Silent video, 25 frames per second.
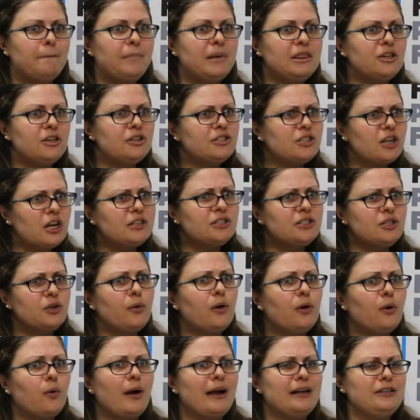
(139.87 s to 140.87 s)
but there's
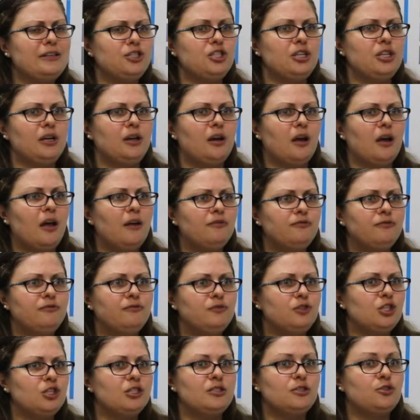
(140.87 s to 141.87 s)
also a question
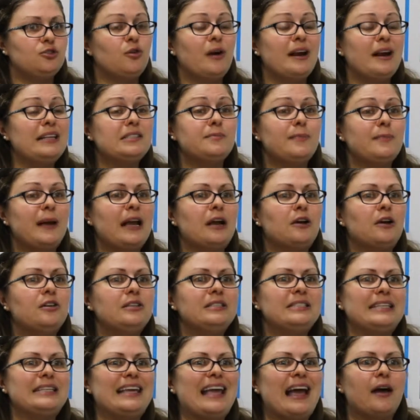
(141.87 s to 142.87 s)
of just
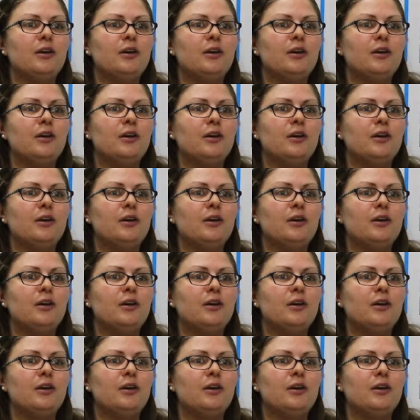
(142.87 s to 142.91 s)
transparency.